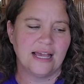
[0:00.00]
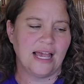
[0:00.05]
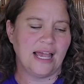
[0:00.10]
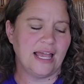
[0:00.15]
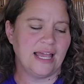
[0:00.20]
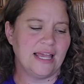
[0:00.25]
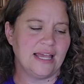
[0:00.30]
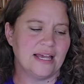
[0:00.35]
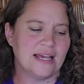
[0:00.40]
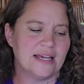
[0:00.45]

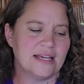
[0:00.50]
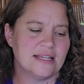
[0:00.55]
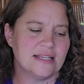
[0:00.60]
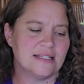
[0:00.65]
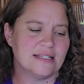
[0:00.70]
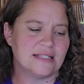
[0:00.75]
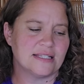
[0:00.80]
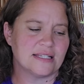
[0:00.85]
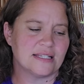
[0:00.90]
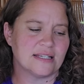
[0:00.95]

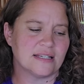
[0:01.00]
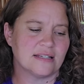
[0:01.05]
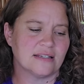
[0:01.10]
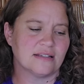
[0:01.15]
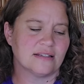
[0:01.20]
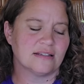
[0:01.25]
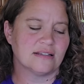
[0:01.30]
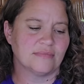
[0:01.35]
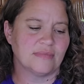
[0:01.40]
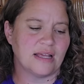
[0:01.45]
and
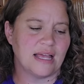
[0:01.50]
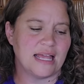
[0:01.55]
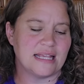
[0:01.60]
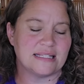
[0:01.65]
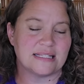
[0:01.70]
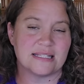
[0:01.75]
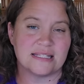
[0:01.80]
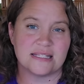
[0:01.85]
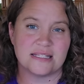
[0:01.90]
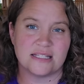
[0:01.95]

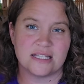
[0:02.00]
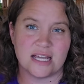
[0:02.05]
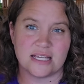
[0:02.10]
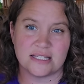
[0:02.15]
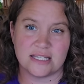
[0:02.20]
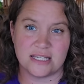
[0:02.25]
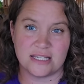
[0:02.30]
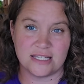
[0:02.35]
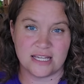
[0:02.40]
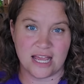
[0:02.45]
it
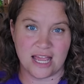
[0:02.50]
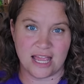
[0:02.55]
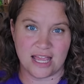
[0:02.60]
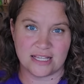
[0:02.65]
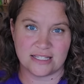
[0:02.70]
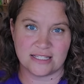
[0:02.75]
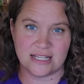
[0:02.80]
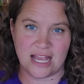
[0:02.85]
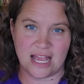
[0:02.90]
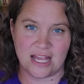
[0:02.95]
doesn't
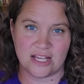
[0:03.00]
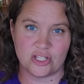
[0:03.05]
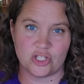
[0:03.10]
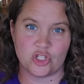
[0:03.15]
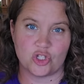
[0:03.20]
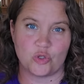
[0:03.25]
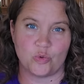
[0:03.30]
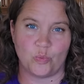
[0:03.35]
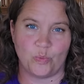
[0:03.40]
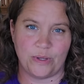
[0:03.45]
taste
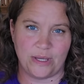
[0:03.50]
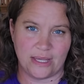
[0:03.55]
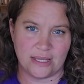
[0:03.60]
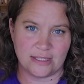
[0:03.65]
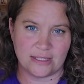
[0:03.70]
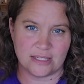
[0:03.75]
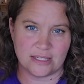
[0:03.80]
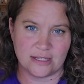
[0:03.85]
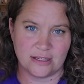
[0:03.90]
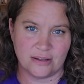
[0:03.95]
as
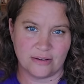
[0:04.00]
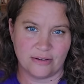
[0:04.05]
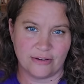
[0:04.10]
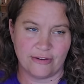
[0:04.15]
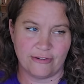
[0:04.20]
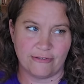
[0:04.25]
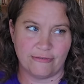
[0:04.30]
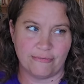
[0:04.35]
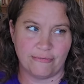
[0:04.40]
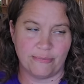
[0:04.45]
sweet
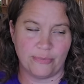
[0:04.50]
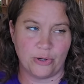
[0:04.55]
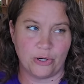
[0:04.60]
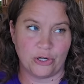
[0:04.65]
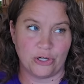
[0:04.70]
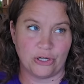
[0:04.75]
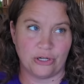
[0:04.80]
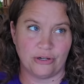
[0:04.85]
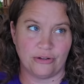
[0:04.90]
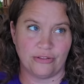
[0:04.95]

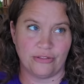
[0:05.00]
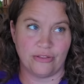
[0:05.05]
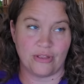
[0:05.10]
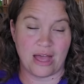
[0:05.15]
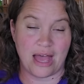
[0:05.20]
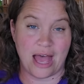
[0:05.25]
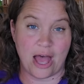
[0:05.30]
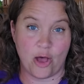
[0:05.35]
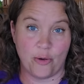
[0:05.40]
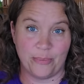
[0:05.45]
per
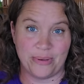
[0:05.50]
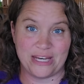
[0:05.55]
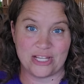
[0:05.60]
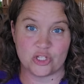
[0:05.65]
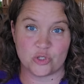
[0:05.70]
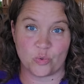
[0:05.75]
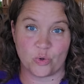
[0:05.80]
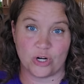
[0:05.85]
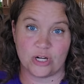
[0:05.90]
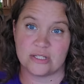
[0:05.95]
how many
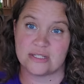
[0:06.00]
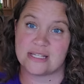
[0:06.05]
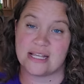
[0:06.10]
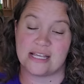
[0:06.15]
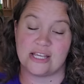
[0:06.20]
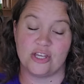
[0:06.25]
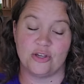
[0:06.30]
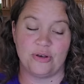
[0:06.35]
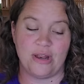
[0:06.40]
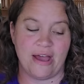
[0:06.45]
squirts.
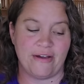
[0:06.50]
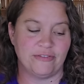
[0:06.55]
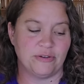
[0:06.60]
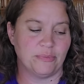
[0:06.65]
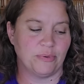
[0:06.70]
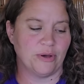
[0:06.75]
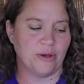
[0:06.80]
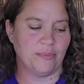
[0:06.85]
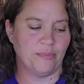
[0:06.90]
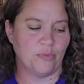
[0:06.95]
Like you'd have to
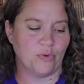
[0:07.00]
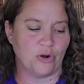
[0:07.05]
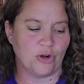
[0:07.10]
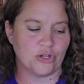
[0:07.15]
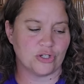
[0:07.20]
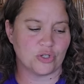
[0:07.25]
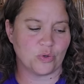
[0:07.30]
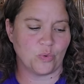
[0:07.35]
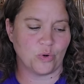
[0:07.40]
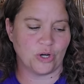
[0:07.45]
put more
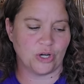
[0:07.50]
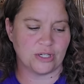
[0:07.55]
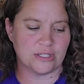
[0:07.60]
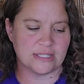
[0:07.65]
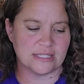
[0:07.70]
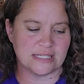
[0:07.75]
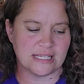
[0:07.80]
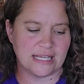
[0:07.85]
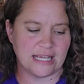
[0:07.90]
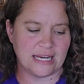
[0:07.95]

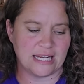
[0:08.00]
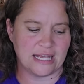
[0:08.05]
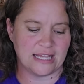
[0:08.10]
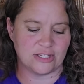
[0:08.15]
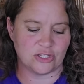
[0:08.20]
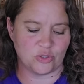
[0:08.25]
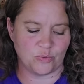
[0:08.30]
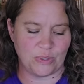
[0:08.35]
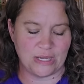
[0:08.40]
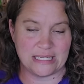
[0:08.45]
squirts to get it
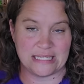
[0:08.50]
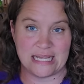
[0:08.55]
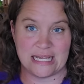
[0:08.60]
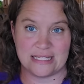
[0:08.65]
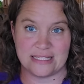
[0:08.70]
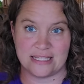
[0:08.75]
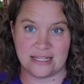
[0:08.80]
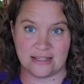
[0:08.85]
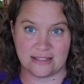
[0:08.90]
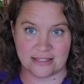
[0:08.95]
as sweet
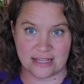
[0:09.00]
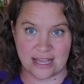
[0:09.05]
tasting as